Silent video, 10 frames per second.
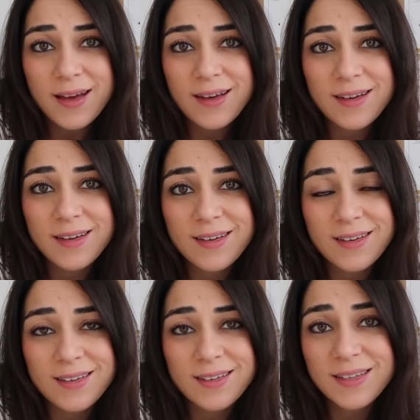
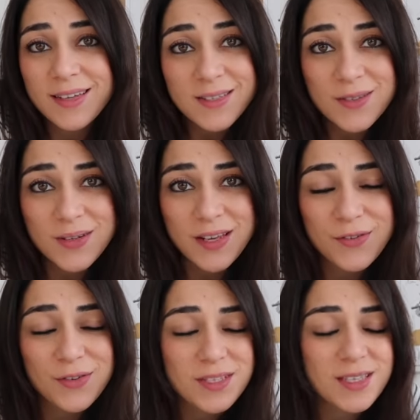uh, yesterday
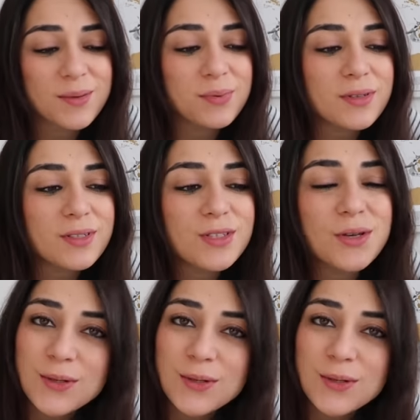for example so,